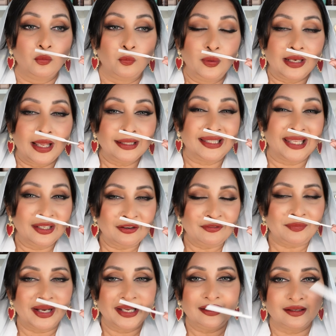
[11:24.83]
Will I think of
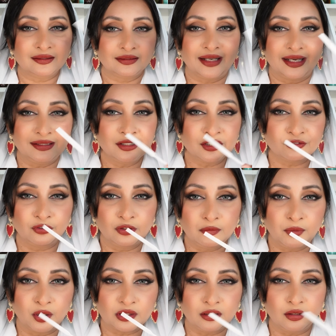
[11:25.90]
buying Guidance full
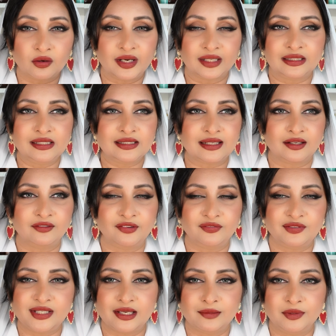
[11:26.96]
bottle or at least like a
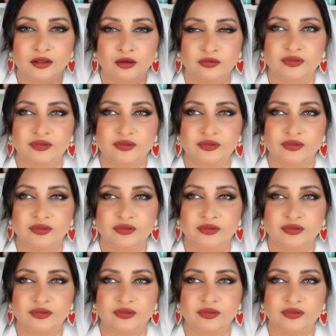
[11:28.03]
50 ml,